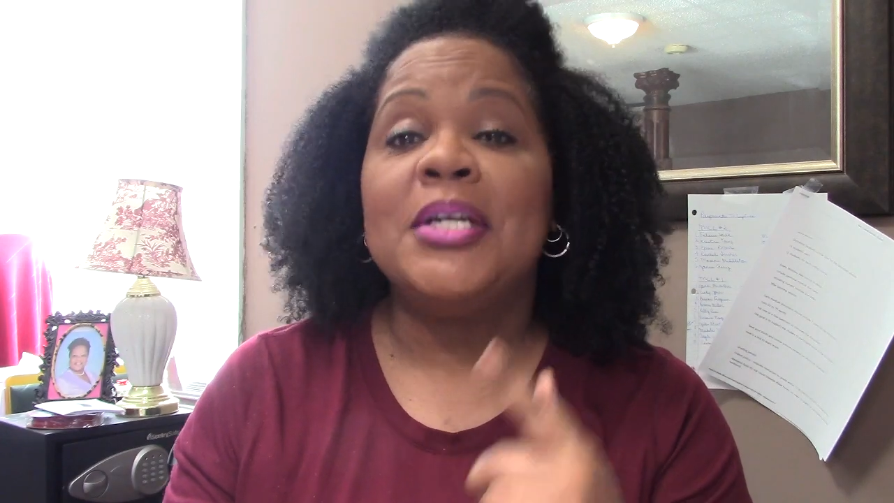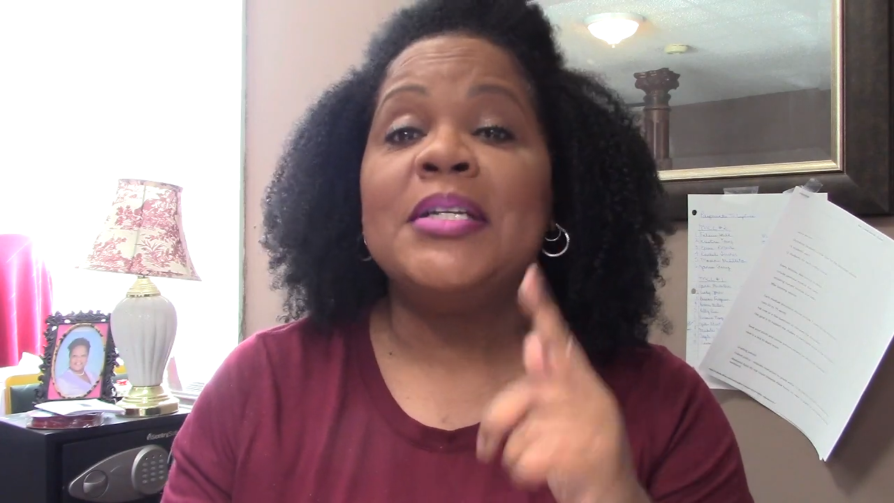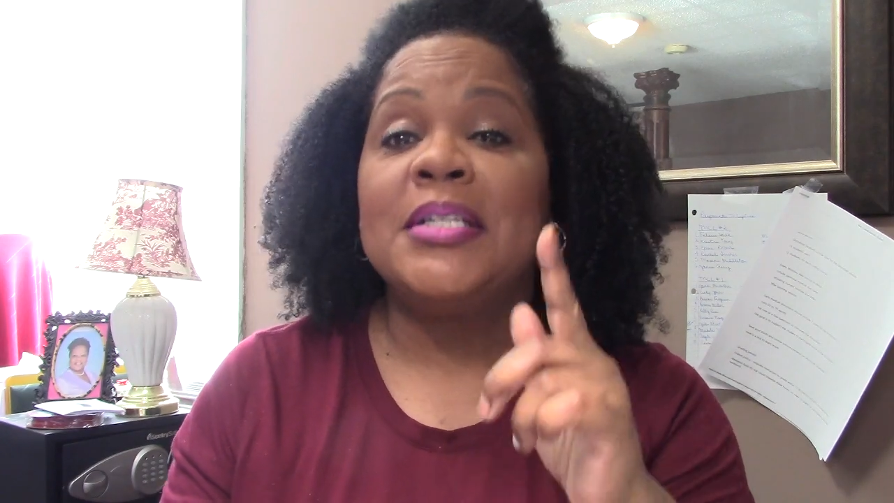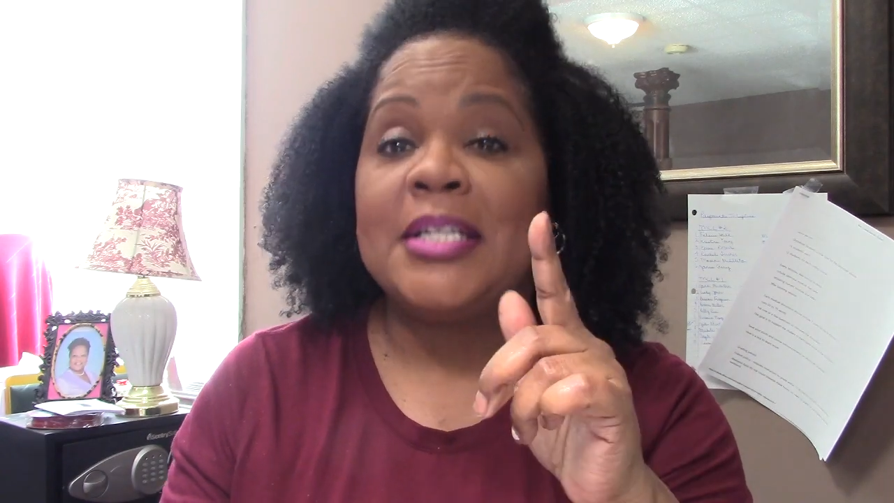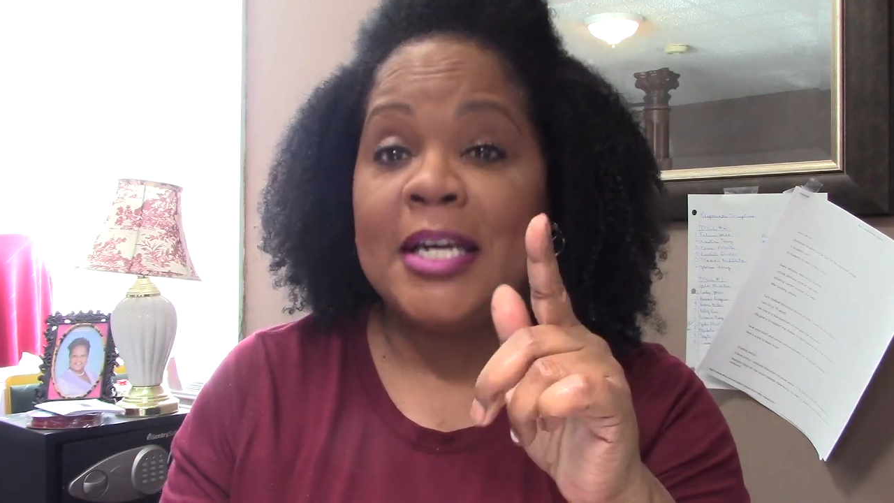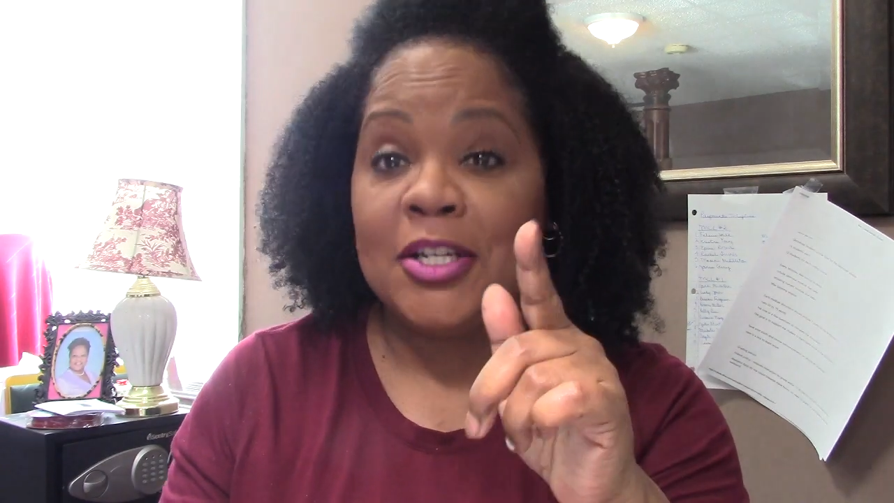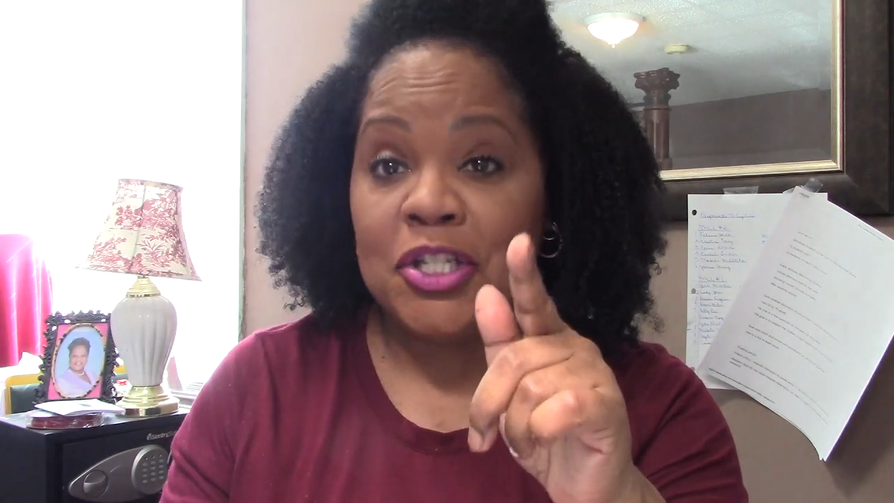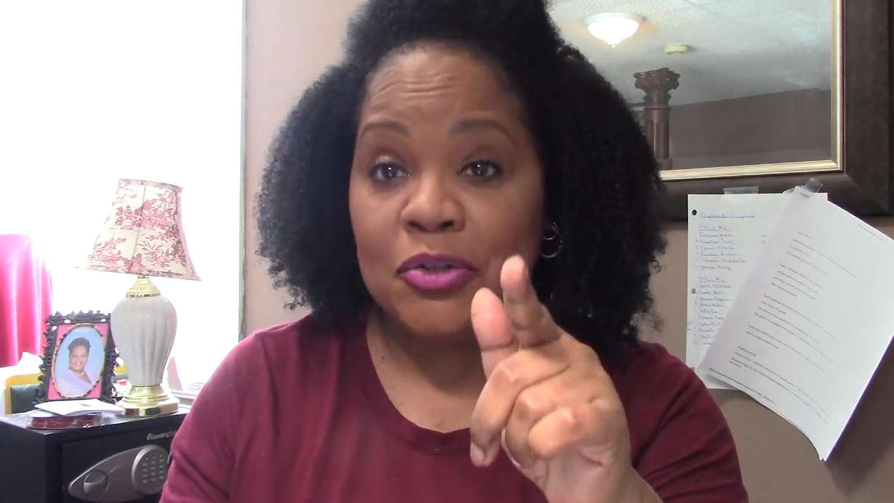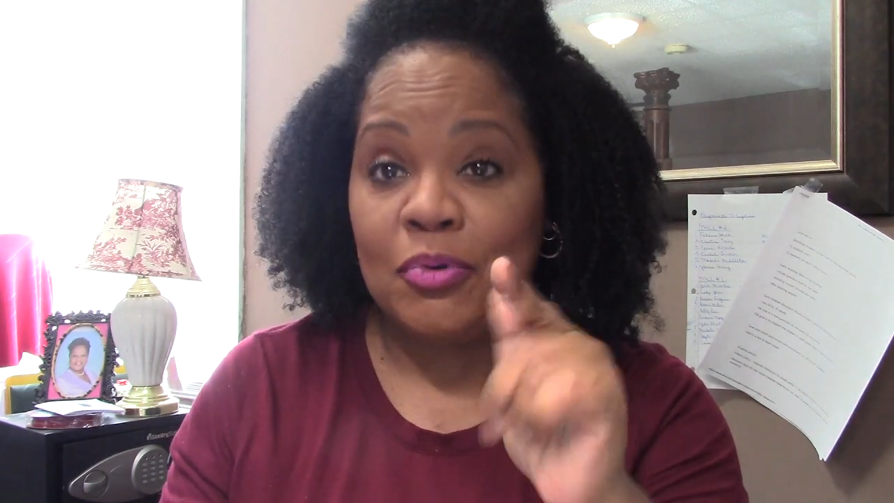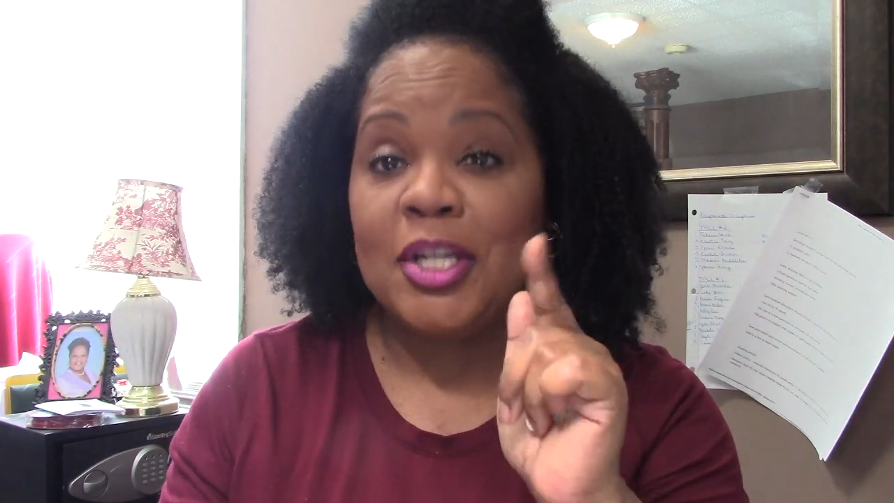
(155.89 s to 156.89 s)
to tell
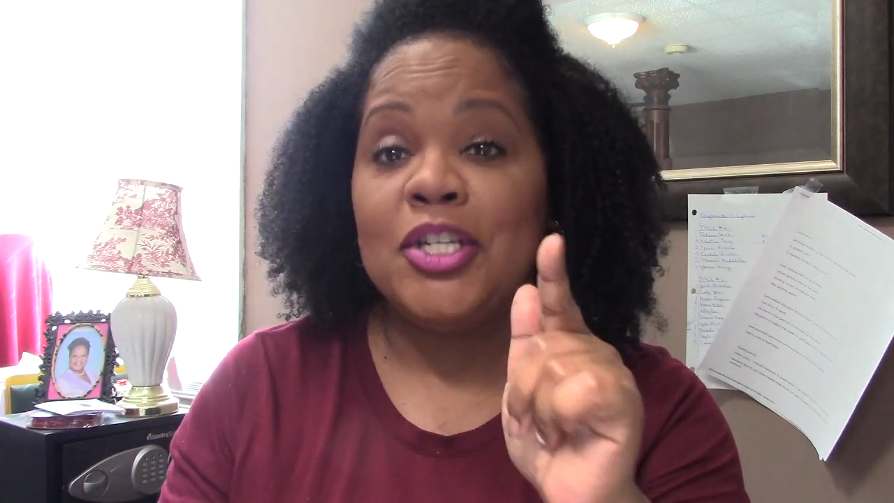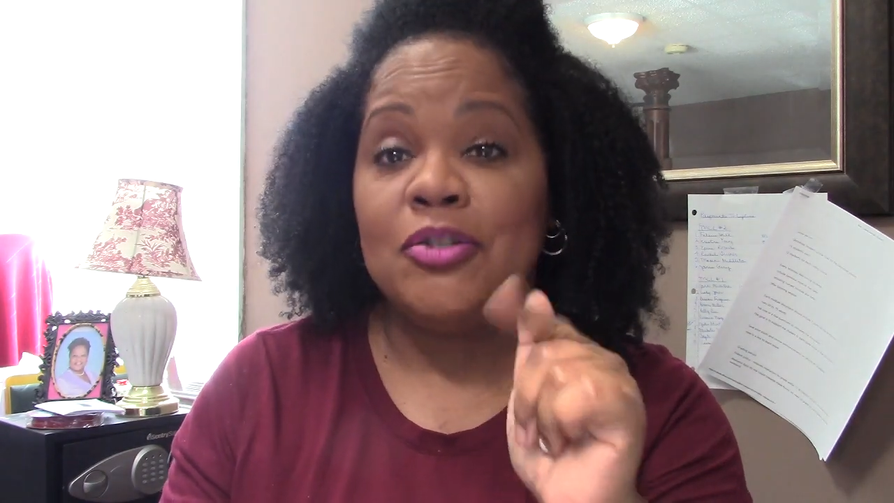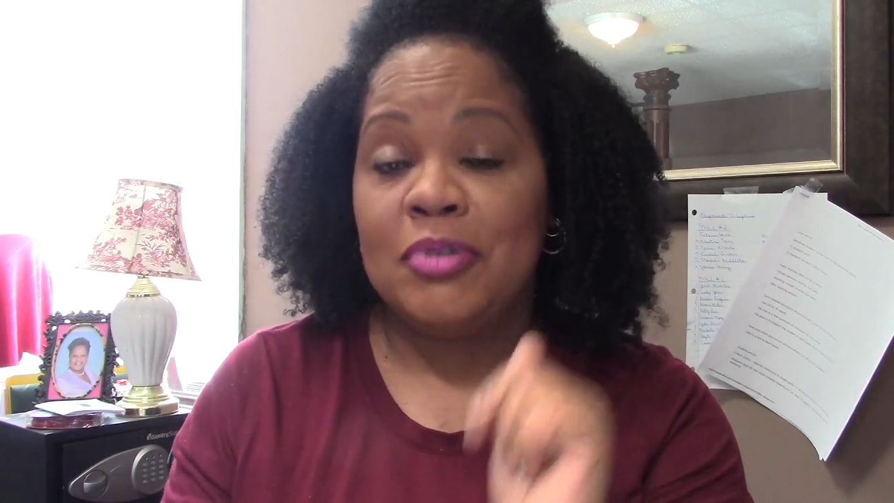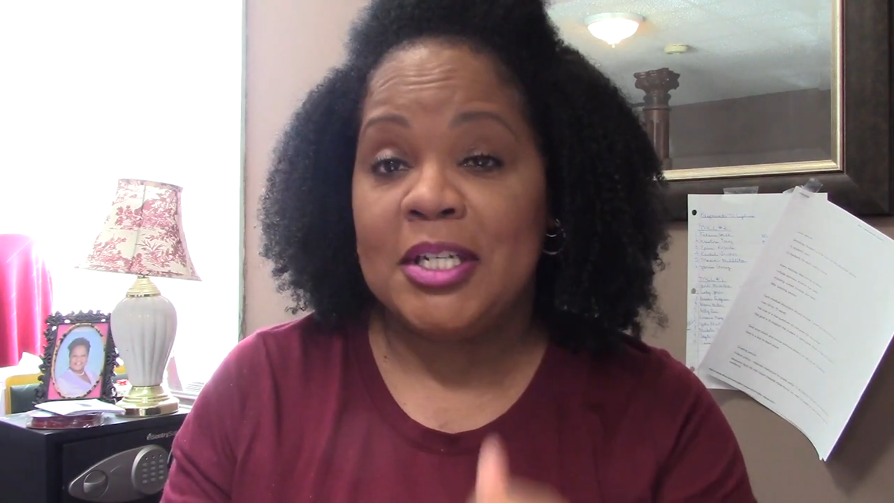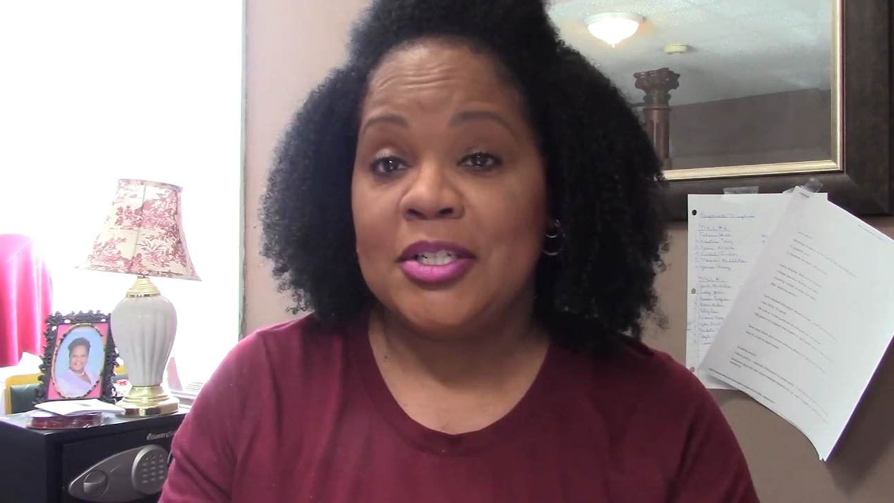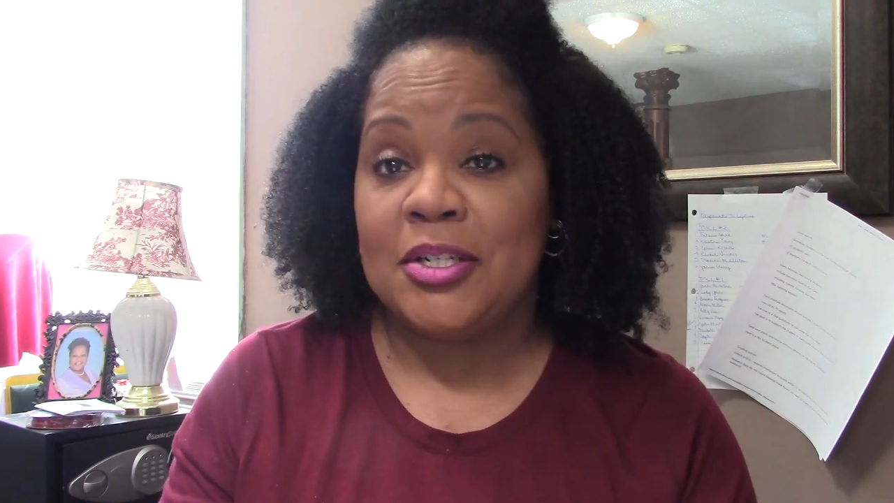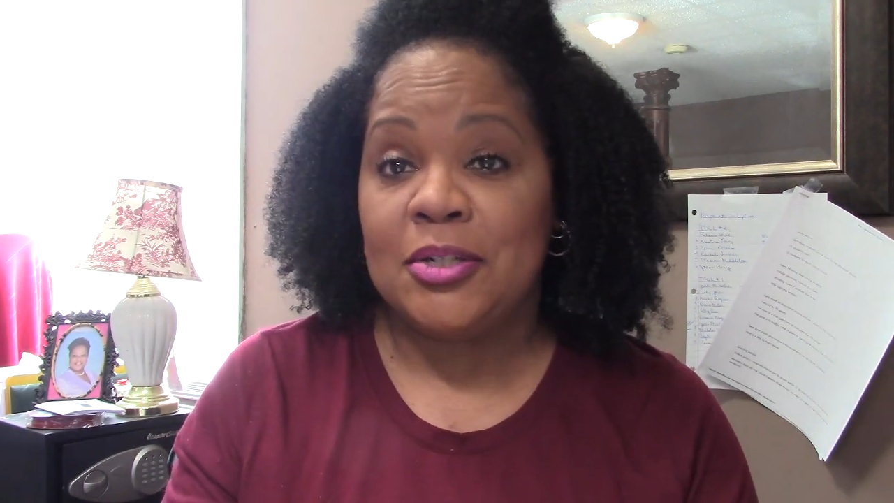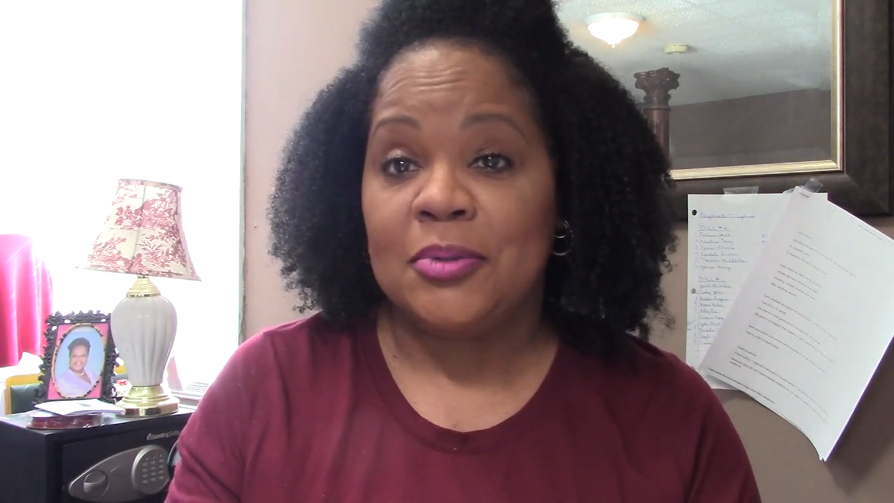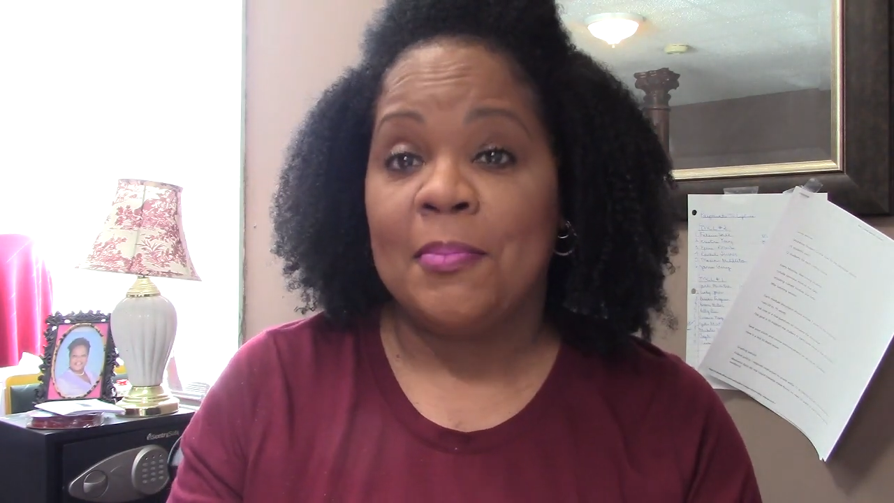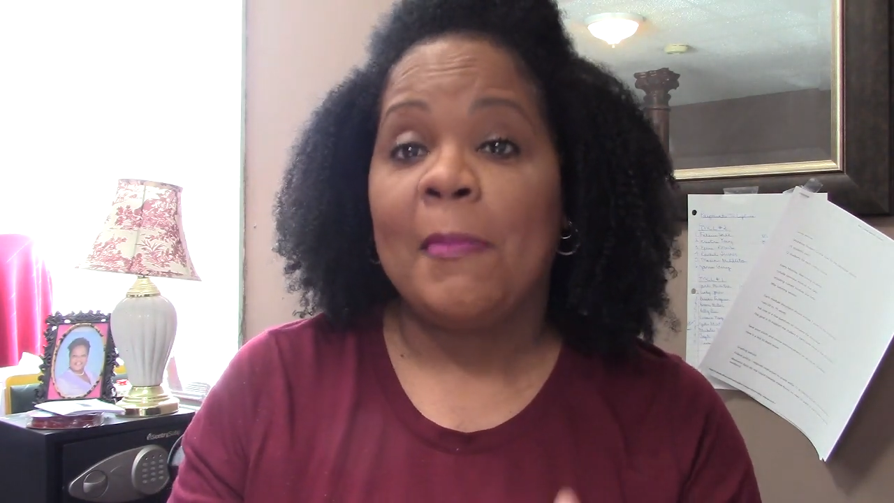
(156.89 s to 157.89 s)
you what you need to
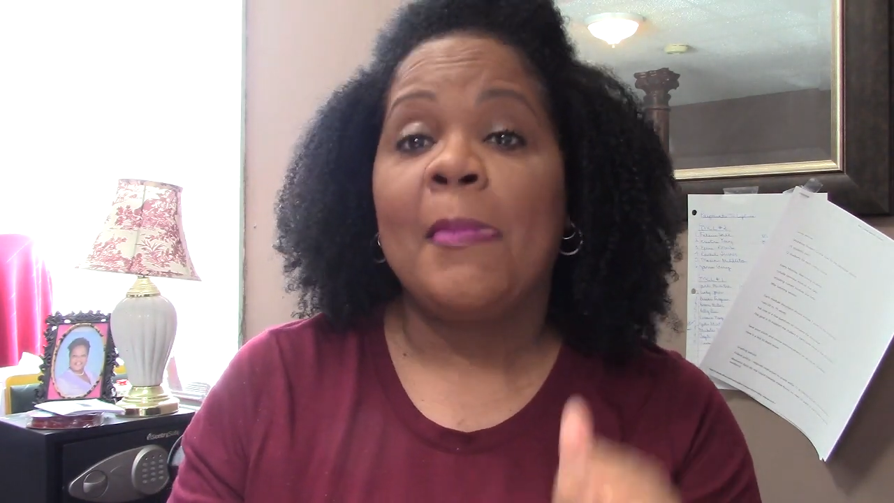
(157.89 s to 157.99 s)
do.